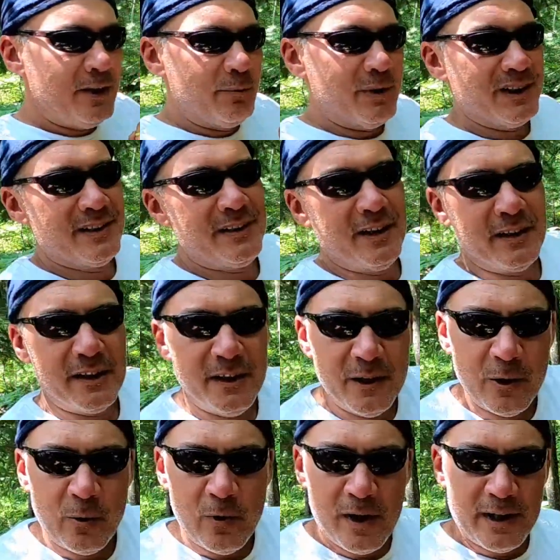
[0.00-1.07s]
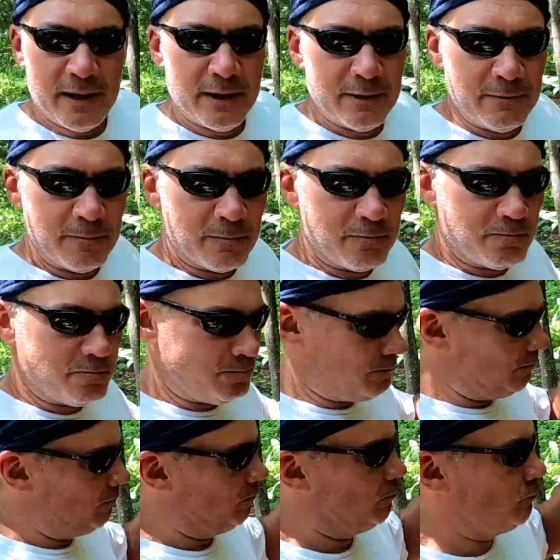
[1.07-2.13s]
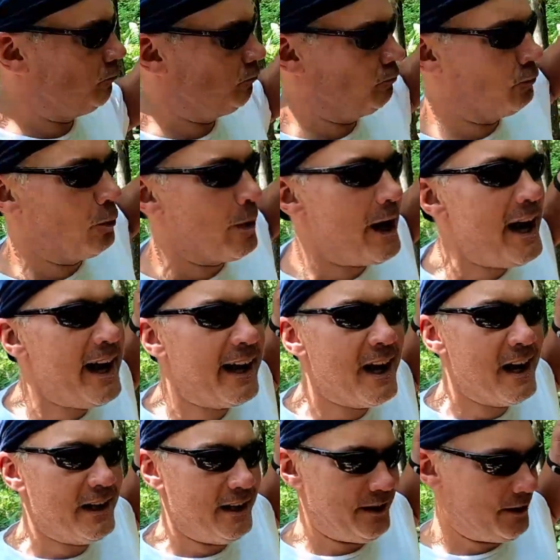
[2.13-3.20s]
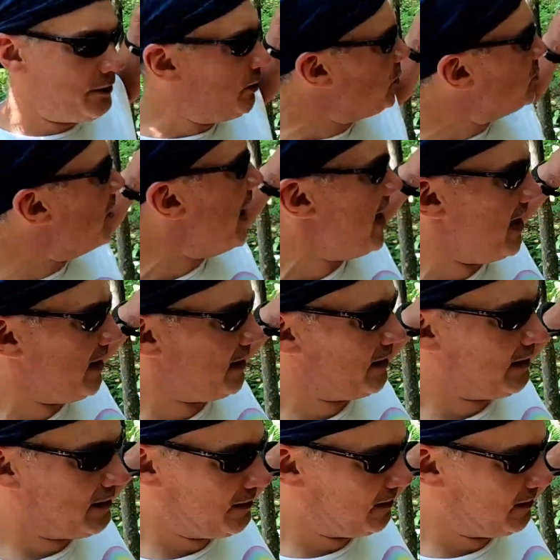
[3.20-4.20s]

But still, you don't want to rag on it too bad,